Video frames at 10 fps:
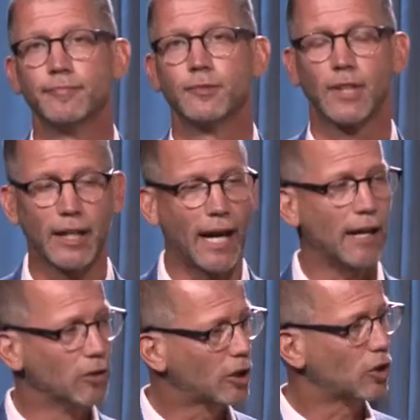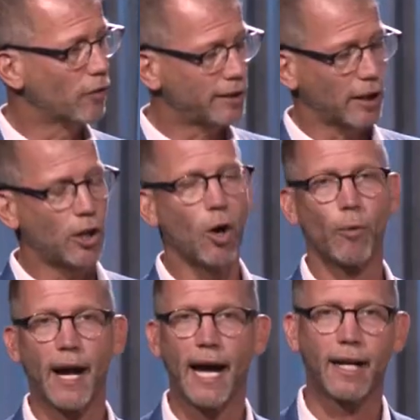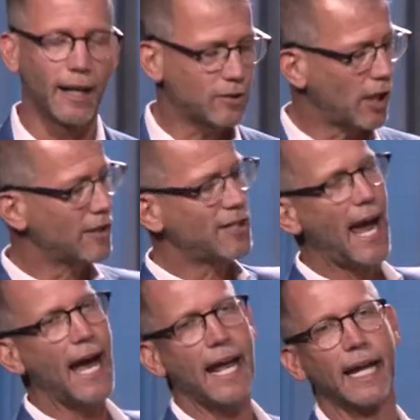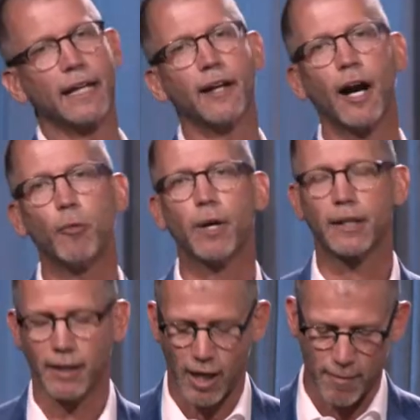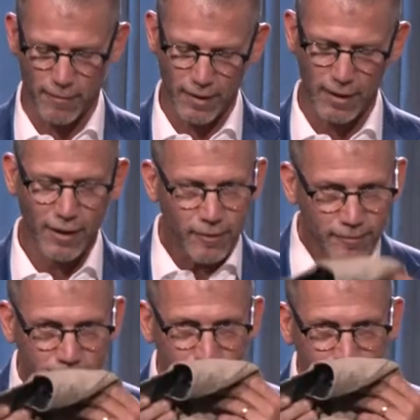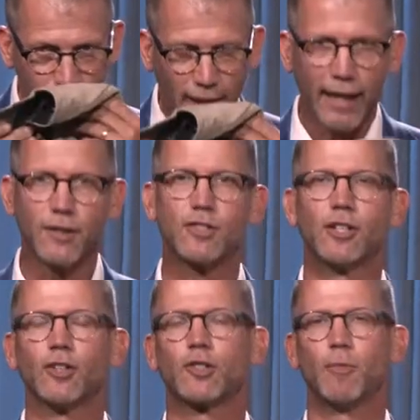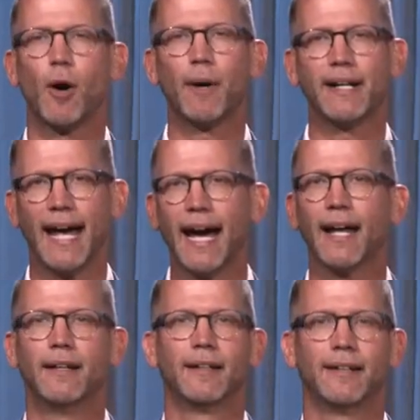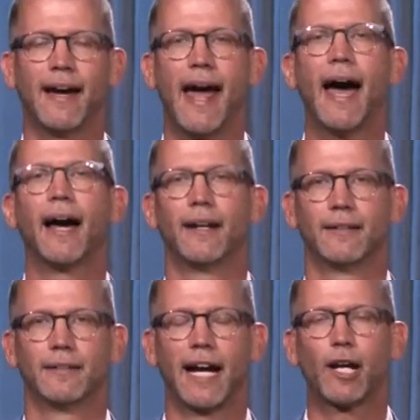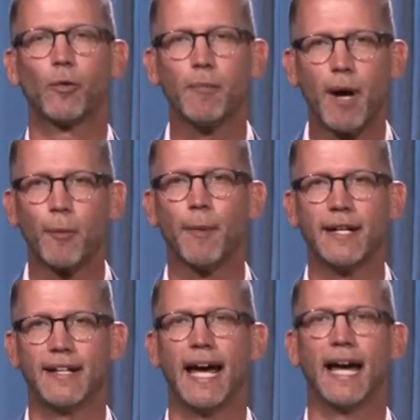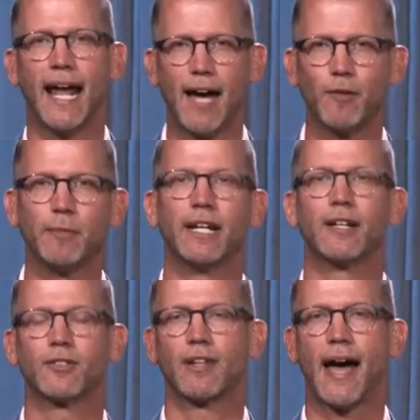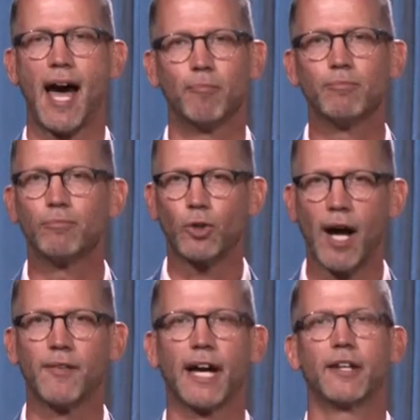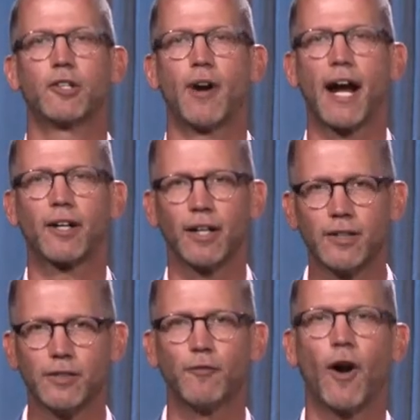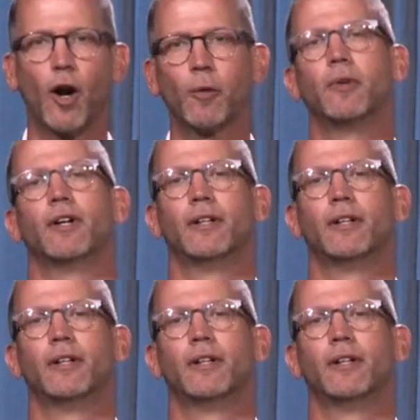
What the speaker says: So I looked over at the coat rack. I saw this hat hanging there. I picked it up. I could still smell my dad on the hat. I could remember my dad having me in his lap, driving on the tractor as he farmed.